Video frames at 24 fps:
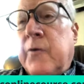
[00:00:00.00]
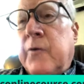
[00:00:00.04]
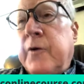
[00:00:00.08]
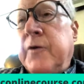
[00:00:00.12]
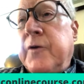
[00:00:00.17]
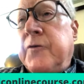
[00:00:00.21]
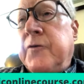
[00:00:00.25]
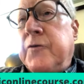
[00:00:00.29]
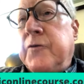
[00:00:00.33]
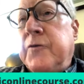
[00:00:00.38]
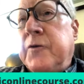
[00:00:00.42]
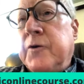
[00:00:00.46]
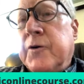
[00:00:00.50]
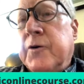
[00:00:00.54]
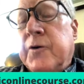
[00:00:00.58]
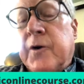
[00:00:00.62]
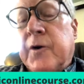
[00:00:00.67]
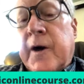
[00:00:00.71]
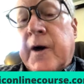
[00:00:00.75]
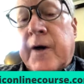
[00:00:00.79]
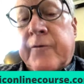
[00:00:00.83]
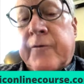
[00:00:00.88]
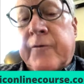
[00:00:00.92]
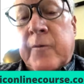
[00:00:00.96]
we still
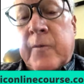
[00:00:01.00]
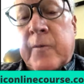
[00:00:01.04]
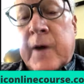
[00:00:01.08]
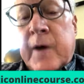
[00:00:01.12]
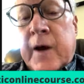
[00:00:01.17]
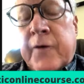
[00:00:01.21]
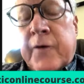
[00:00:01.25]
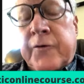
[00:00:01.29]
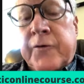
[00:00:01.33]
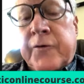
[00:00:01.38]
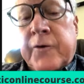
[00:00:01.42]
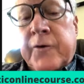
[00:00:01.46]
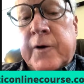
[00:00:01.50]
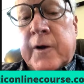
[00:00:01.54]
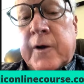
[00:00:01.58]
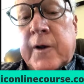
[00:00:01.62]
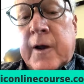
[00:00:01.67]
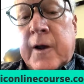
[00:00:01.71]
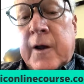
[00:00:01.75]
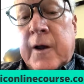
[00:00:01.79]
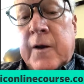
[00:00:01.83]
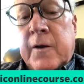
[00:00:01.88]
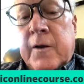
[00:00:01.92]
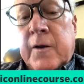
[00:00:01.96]
haven't mastered
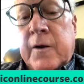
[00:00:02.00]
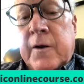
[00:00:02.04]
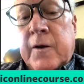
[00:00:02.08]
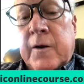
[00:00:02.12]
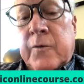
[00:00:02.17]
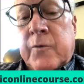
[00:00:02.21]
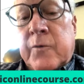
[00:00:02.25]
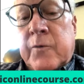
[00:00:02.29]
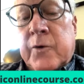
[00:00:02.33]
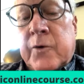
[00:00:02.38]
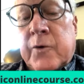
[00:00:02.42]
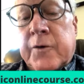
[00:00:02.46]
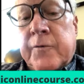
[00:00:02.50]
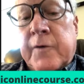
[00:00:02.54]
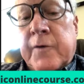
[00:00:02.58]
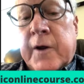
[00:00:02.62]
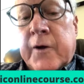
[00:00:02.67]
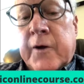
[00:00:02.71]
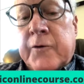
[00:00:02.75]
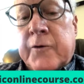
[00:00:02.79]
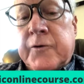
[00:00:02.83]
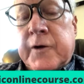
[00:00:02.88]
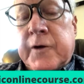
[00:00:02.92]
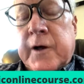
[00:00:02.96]
the world of
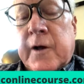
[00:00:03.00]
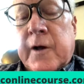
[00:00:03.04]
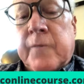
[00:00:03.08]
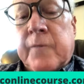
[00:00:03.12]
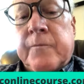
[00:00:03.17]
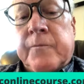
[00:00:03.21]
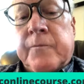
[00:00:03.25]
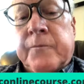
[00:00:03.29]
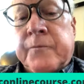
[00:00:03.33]
energy yet.